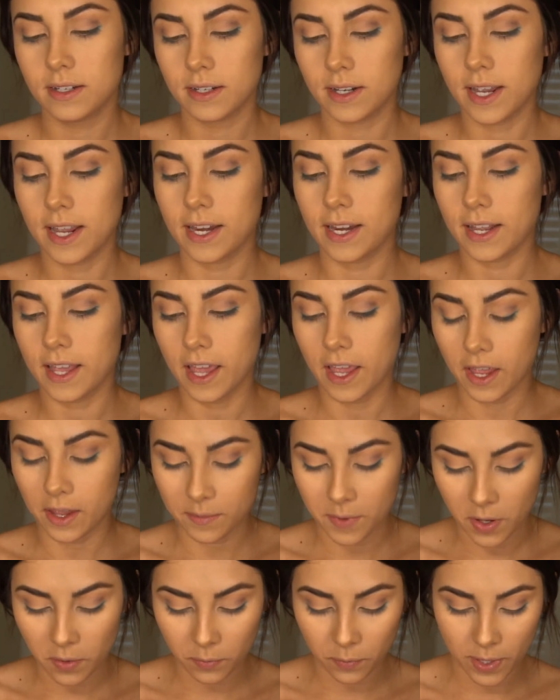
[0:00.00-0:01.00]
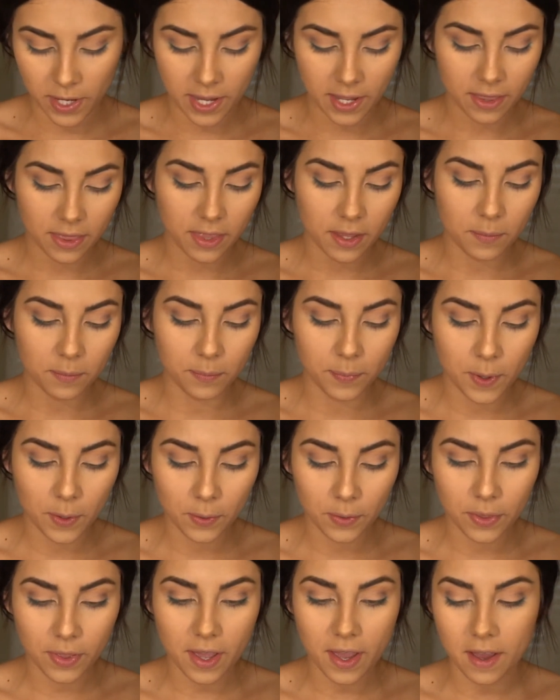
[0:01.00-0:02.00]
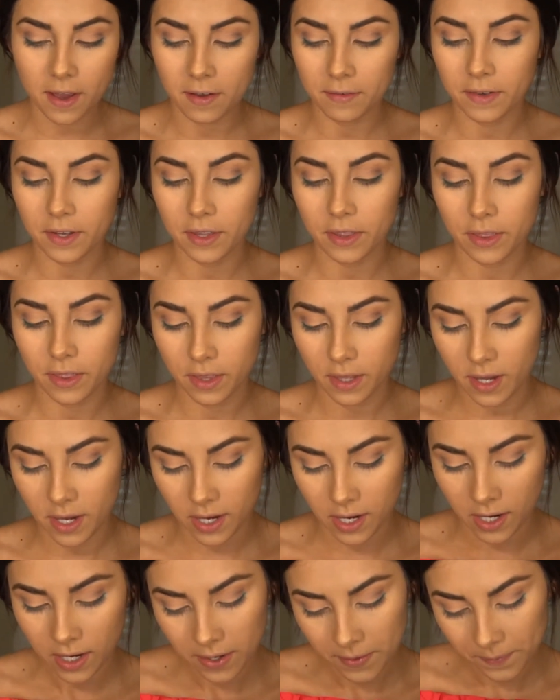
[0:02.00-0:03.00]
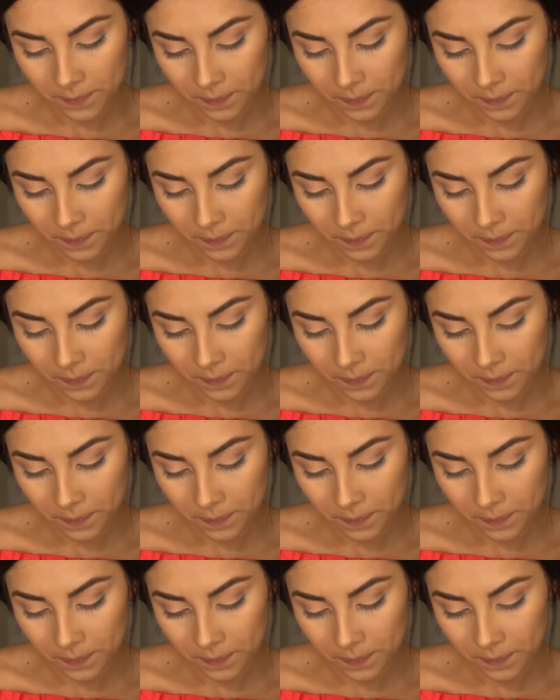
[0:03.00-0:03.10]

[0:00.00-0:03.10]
it came with both of the